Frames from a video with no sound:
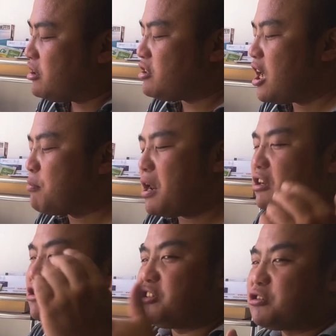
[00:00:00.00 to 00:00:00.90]
this eggplant
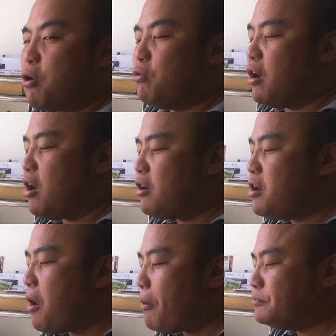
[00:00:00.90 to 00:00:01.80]
is just thrown
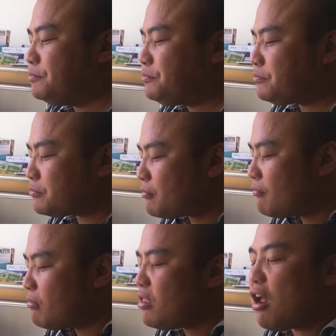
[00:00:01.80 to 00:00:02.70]
on,
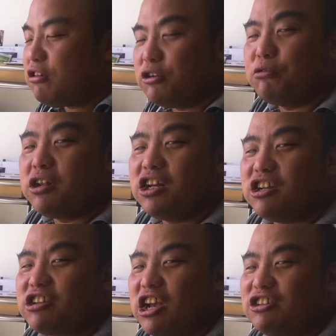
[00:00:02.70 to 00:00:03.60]
you
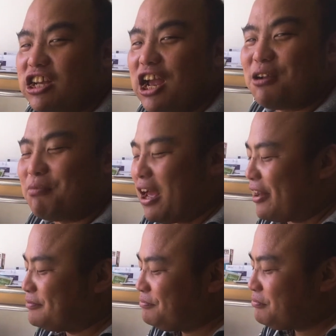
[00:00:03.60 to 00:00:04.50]
really taste eggplant.
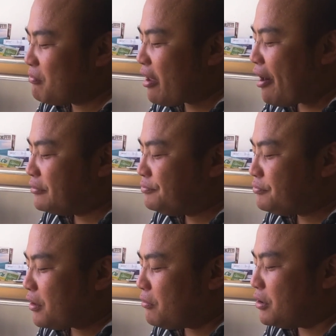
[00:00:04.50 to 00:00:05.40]

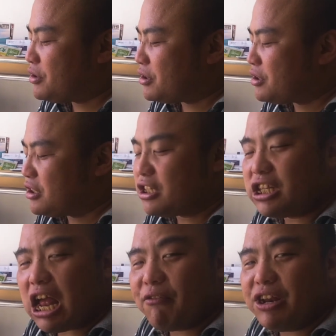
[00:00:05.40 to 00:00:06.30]
Which is, it
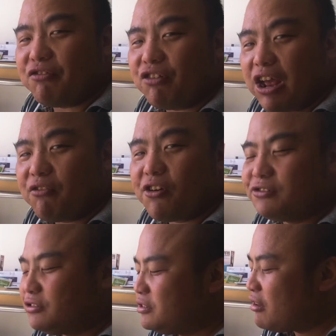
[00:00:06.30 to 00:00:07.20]
doesn't have any flavor,
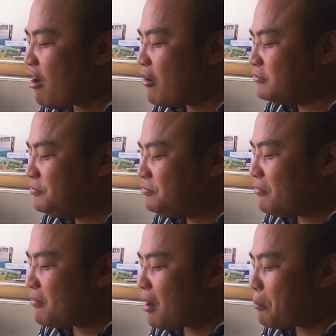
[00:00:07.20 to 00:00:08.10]

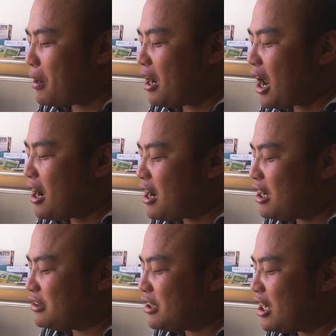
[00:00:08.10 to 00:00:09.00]
but it
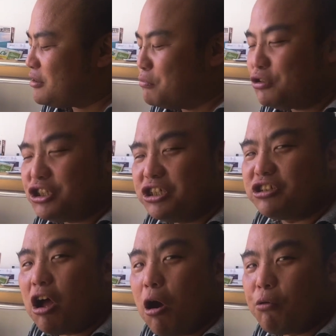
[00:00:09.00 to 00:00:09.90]
has a nice mushy
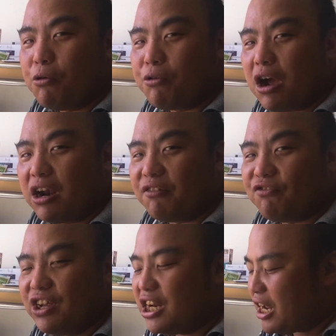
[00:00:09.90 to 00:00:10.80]
taro kind of
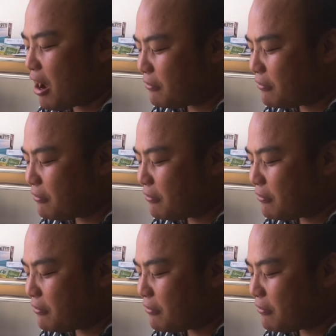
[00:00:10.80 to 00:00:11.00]
feeling.